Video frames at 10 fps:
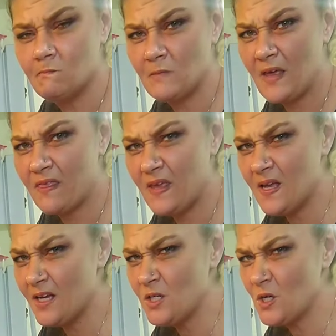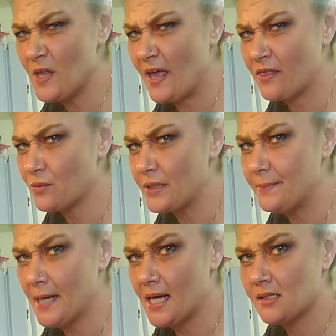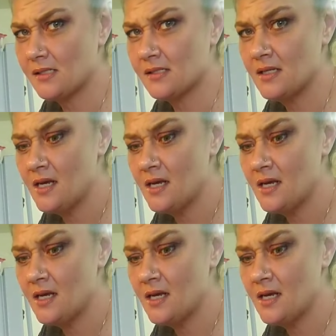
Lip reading: I think, under like $3.